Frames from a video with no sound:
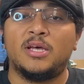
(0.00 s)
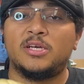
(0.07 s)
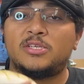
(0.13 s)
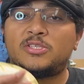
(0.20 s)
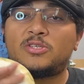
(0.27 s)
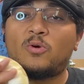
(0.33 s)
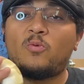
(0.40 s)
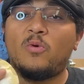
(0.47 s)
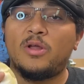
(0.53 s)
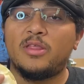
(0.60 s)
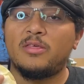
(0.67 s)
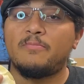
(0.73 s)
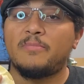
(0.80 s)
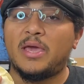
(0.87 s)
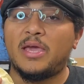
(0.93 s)
So one of
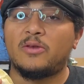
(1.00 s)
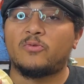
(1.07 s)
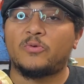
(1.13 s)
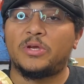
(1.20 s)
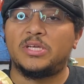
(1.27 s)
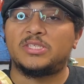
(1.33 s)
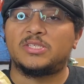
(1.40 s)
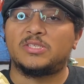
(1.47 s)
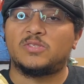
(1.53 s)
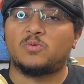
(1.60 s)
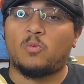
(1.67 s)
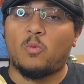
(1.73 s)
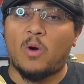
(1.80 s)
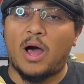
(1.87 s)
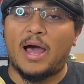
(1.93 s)
the main reasons
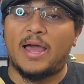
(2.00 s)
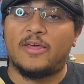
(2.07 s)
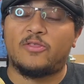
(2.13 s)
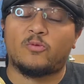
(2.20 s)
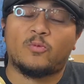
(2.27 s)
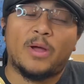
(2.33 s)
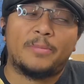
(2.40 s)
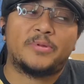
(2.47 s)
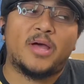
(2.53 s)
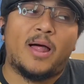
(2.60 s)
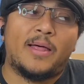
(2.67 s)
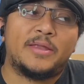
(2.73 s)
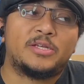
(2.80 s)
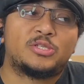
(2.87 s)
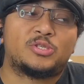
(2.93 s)
why the reptile
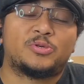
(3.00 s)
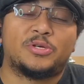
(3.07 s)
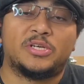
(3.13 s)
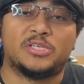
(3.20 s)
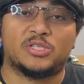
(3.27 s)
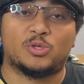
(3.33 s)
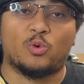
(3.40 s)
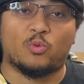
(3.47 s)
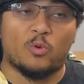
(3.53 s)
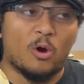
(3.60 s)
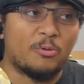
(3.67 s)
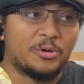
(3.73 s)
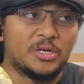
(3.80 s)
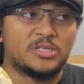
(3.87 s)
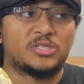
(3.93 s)
industry is
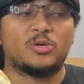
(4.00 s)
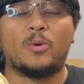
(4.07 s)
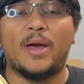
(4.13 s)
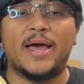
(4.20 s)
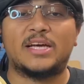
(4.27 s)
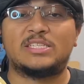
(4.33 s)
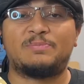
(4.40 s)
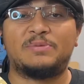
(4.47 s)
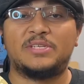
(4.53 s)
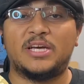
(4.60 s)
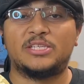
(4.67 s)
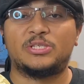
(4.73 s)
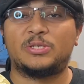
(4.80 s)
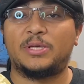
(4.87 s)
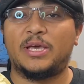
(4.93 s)
growing so
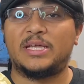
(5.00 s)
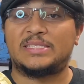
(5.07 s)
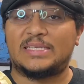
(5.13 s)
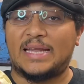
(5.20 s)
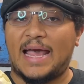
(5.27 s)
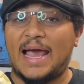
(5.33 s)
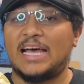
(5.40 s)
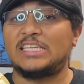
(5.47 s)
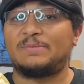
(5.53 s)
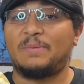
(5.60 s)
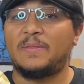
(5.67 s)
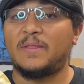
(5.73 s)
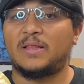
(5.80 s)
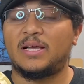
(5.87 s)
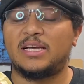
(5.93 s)
exponentially as it has
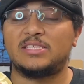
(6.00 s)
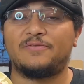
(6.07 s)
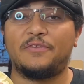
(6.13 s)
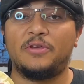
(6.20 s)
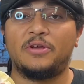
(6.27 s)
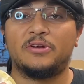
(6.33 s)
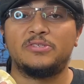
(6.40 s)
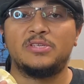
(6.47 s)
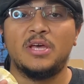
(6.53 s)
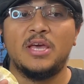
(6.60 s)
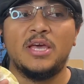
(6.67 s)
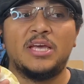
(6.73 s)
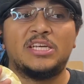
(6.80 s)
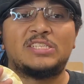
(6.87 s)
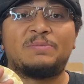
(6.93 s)
been the last few years
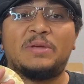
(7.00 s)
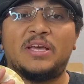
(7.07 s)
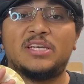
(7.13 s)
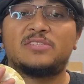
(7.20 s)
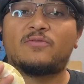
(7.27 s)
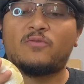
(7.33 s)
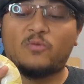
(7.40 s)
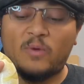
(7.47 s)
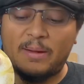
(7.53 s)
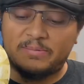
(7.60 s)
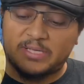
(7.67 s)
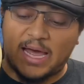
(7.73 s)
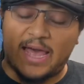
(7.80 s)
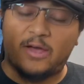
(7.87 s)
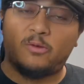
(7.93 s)
is because of
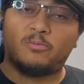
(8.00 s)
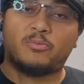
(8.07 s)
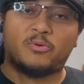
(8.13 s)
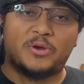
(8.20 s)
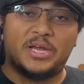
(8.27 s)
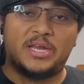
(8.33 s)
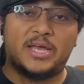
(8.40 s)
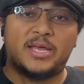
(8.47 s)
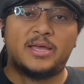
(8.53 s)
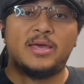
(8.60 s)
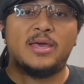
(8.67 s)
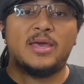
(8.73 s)
reptile breeding.